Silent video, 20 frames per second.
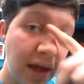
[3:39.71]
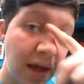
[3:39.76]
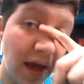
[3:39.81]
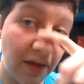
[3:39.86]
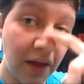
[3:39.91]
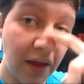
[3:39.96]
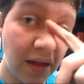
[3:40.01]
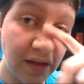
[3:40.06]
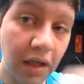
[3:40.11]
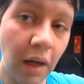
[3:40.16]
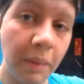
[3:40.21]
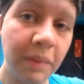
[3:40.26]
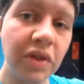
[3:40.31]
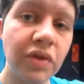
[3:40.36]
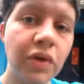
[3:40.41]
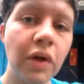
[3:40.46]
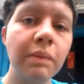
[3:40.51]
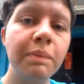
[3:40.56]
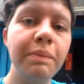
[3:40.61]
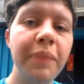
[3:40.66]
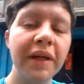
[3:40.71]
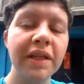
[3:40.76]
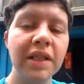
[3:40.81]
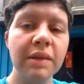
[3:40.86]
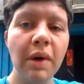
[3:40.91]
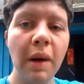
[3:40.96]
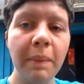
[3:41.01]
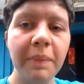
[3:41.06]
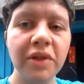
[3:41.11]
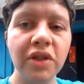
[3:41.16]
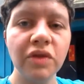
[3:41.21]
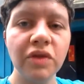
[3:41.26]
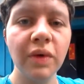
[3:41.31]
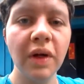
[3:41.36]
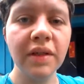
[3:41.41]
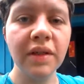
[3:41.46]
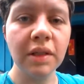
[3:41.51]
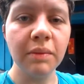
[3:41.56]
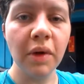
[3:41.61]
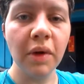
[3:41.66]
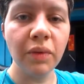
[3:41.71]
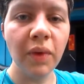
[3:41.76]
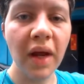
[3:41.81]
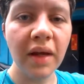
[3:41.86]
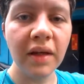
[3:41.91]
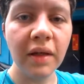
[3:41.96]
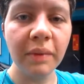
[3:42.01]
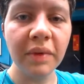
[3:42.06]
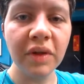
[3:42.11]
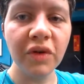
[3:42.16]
and then Zombies Run picks them up and just runs them on random,